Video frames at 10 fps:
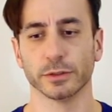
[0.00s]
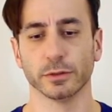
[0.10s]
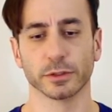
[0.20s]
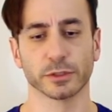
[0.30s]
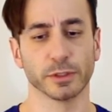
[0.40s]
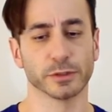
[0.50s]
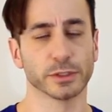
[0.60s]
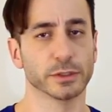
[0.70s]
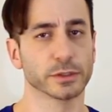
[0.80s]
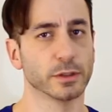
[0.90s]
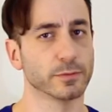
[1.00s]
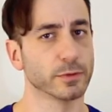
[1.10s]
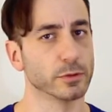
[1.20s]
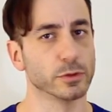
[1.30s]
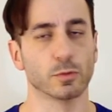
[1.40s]
you're experiencing
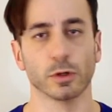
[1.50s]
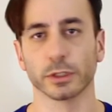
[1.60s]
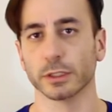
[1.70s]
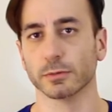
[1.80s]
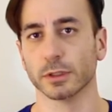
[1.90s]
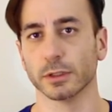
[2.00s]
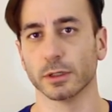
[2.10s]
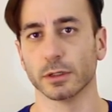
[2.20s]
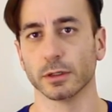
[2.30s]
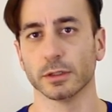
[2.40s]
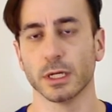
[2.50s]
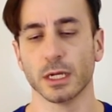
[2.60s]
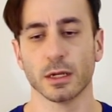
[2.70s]
discomfort or you're working really hard